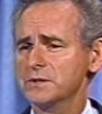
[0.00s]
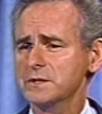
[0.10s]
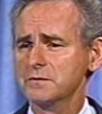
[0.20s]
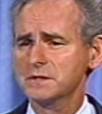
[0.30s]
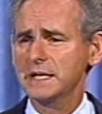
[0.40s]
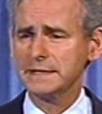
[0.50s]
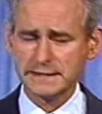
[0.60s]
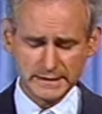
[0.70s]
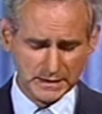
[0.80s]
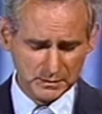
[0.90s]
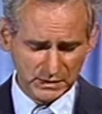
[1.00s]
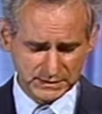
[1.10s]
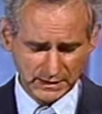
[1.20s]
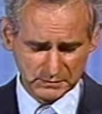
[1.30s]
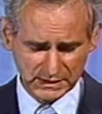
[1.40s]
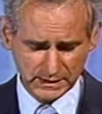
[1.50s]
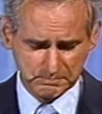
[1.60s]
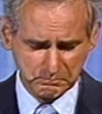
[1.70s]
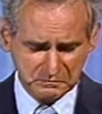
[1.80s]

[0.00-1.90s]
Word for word: They're so tense by the time they get.